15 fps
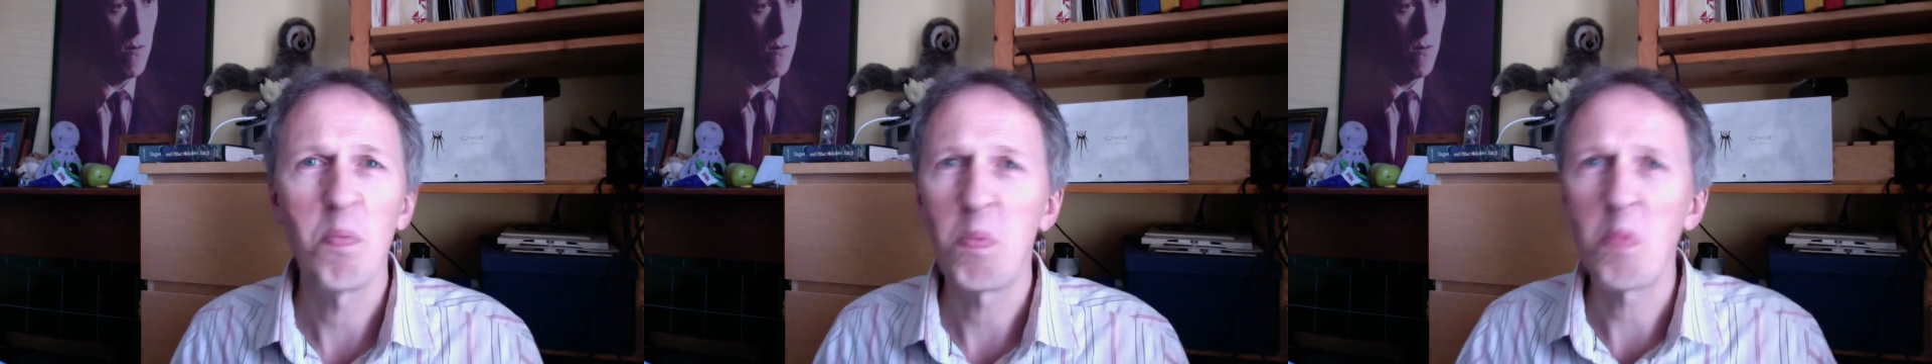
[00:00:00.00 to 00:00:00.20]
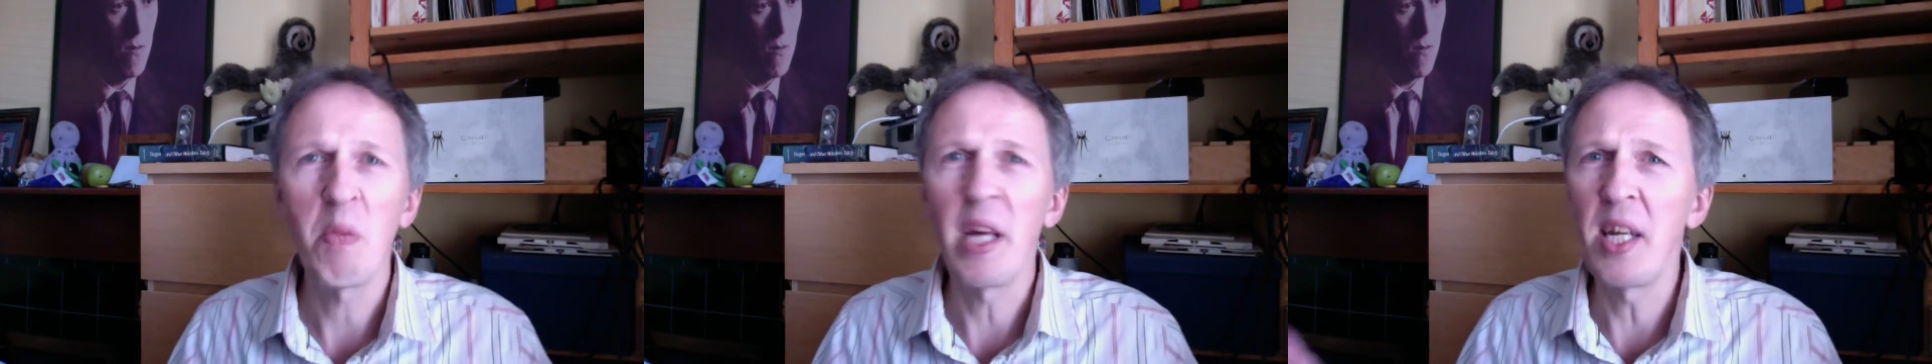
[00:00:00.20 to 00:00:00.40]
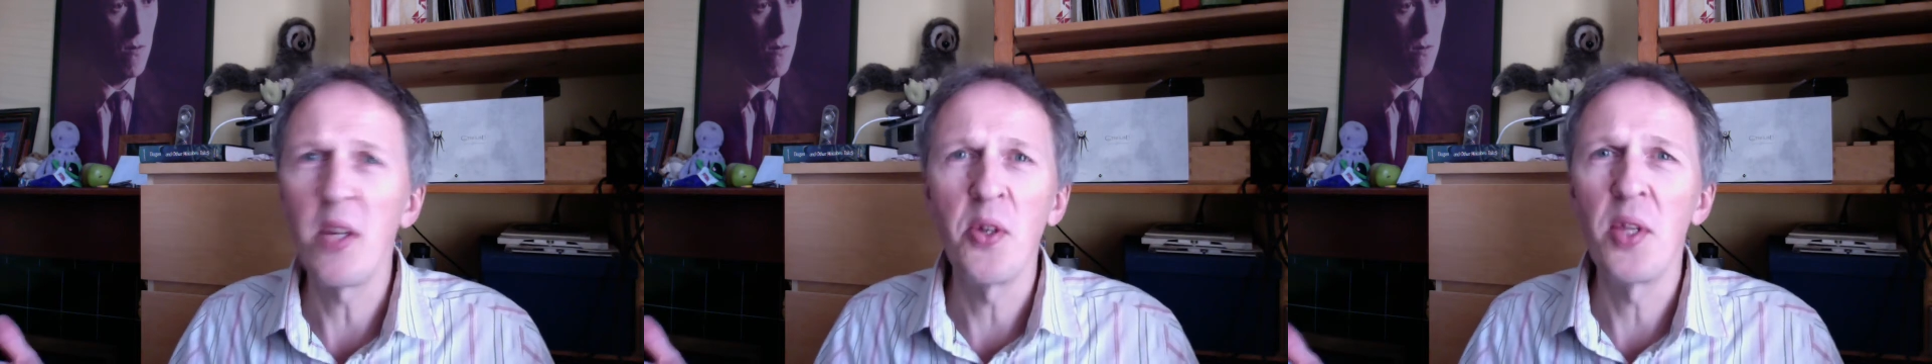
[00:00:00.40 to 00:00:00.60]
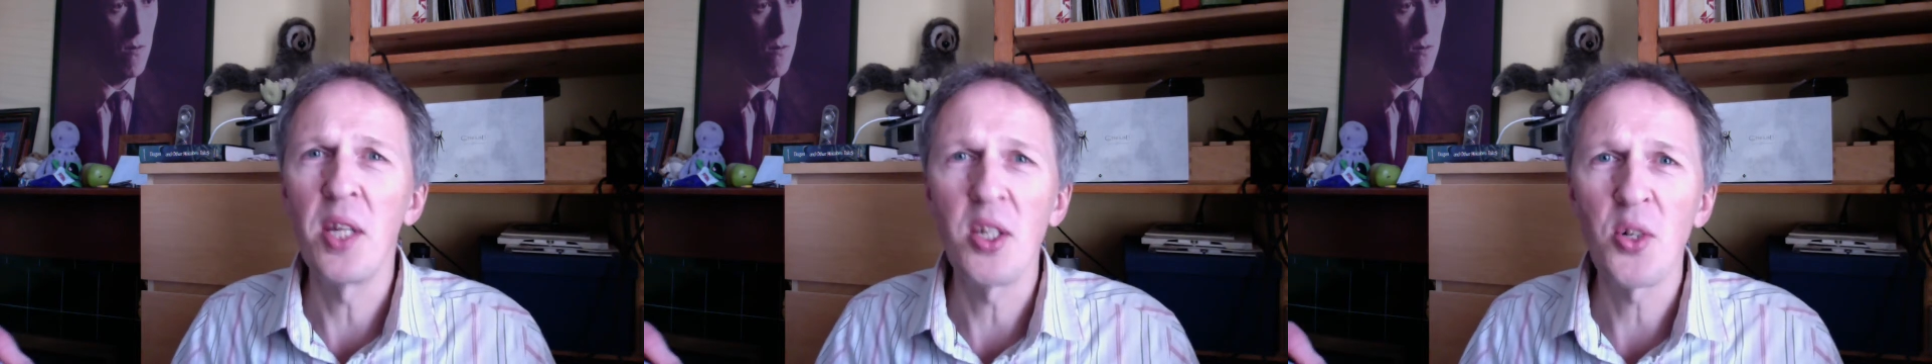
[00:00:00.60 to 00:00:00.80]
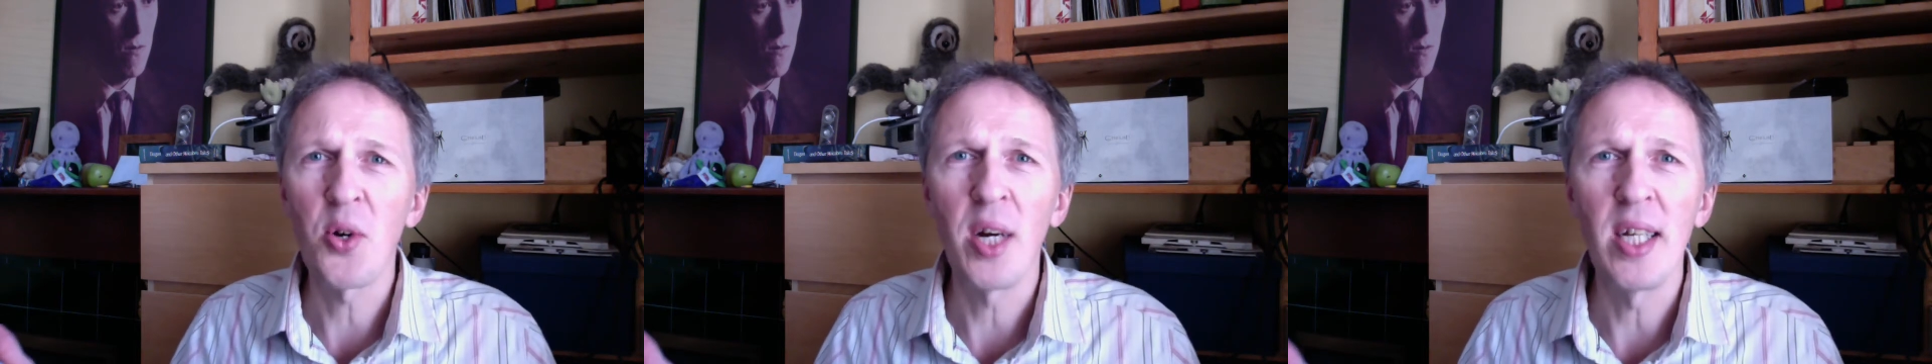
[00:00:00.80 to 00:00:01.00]
They do these
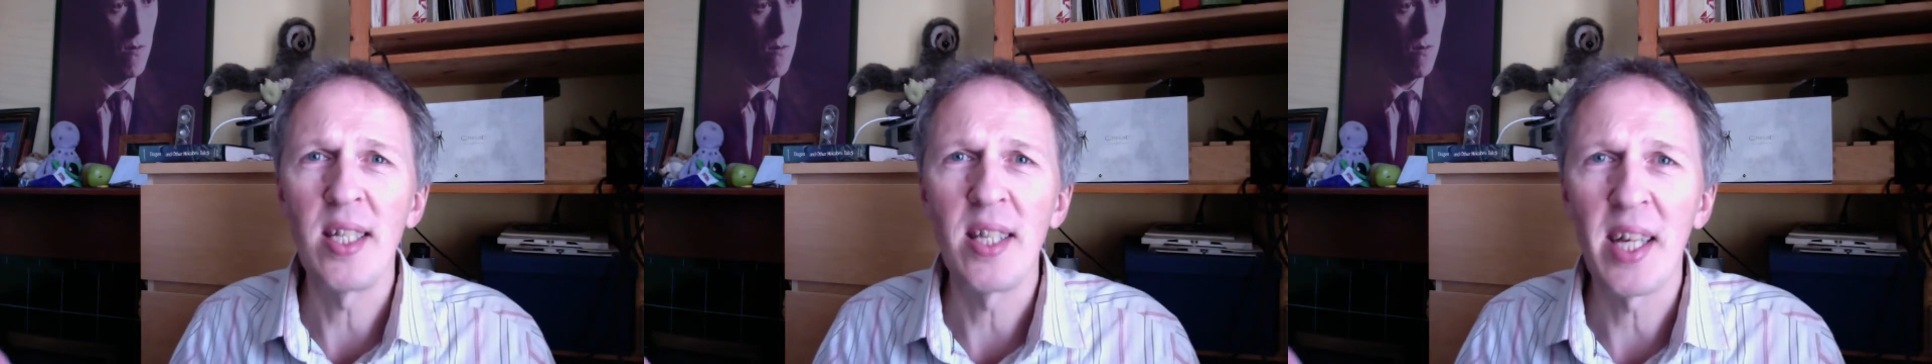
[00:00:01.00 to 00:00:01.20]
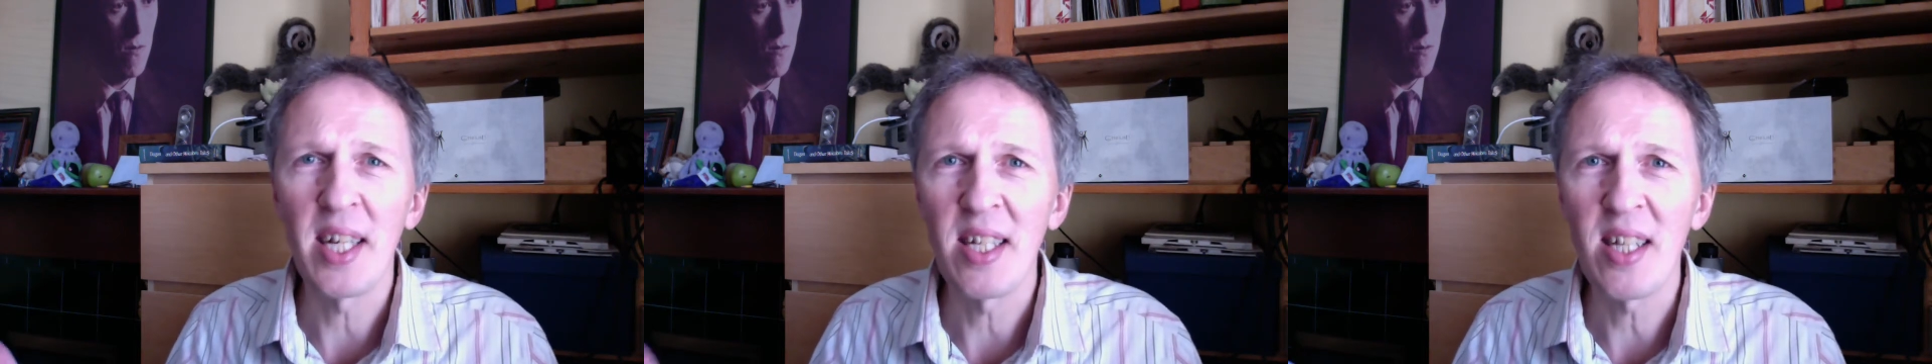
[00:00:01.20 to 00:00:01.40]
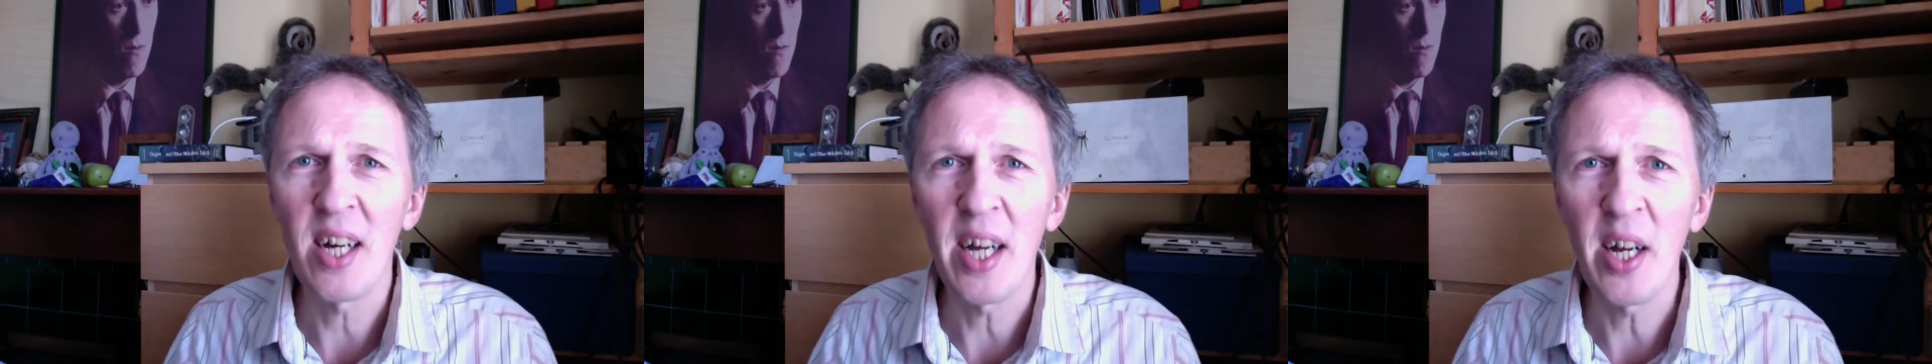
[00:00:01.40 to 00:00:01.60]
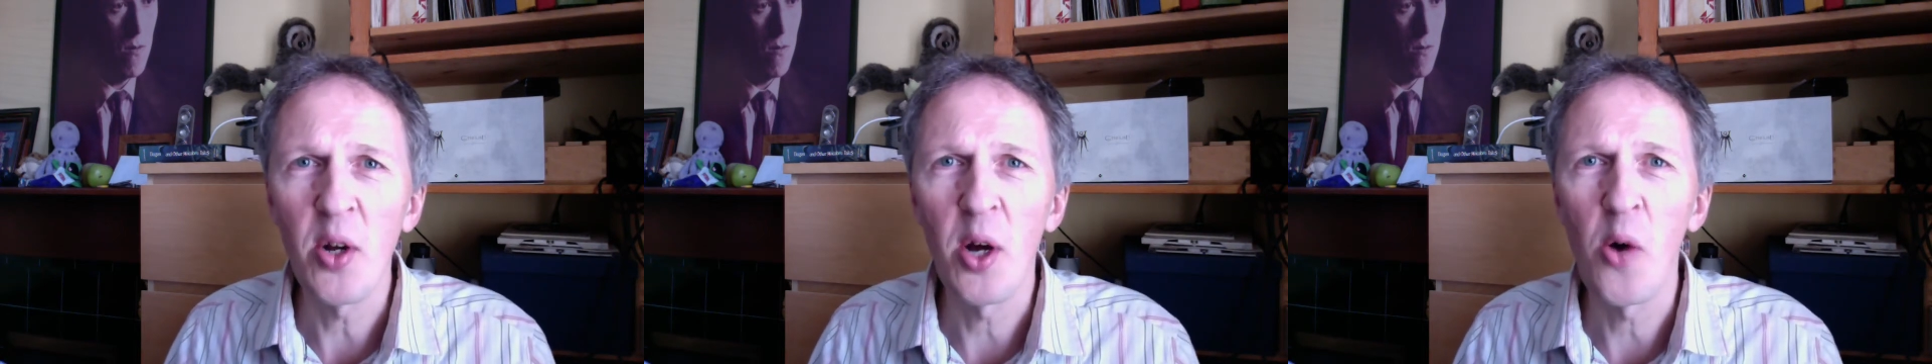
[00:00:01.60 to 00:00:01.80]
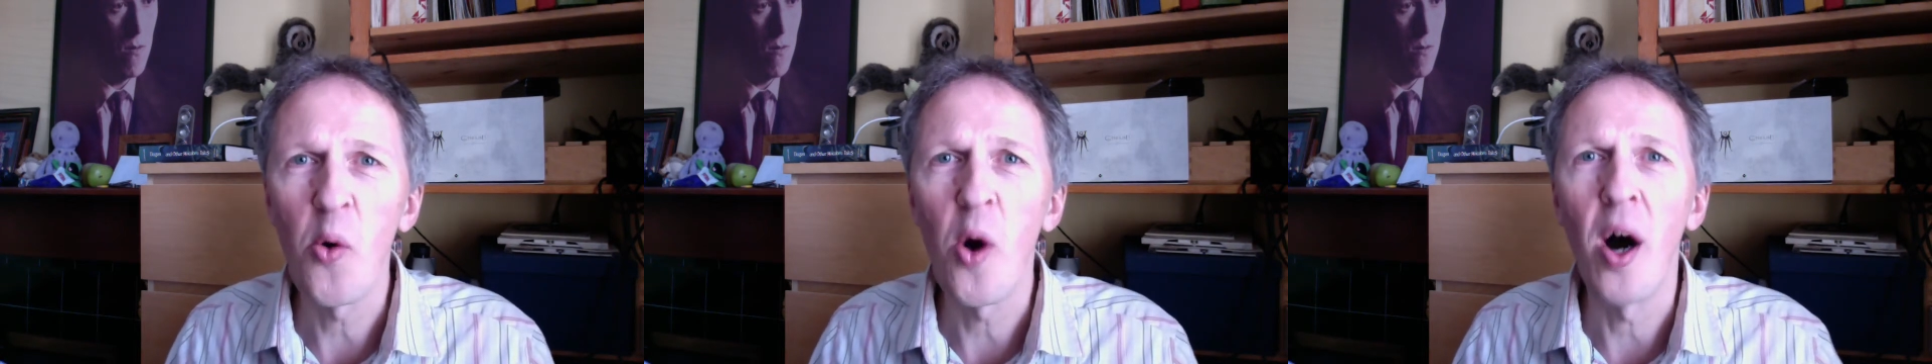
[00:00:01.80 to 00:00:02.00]
crazy things. I don't know
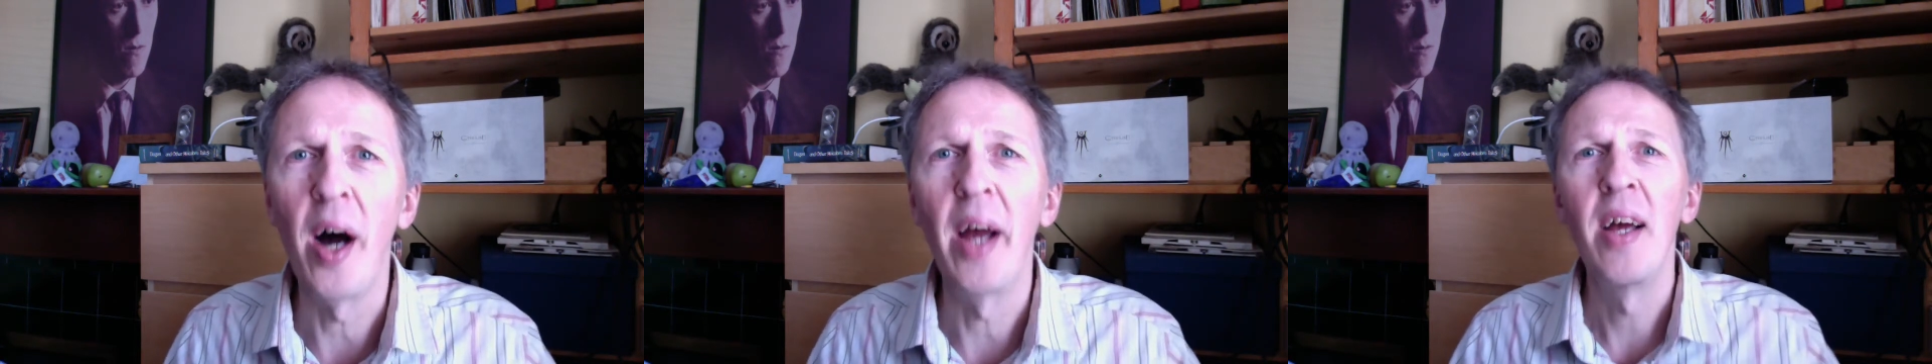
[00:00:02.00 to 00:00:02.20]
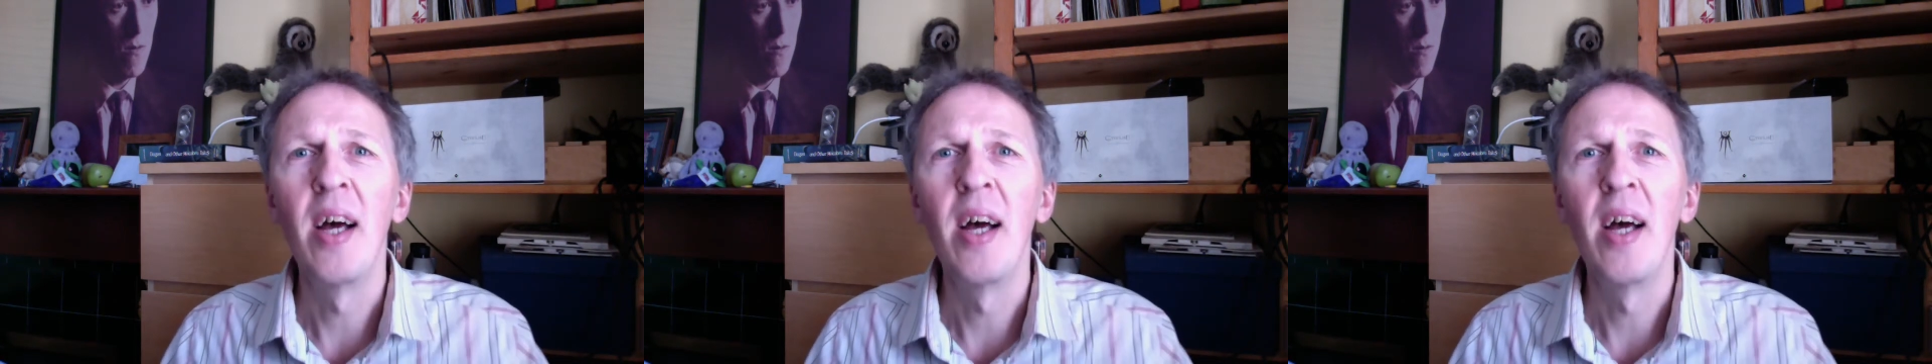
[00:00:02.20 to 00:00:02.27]
why.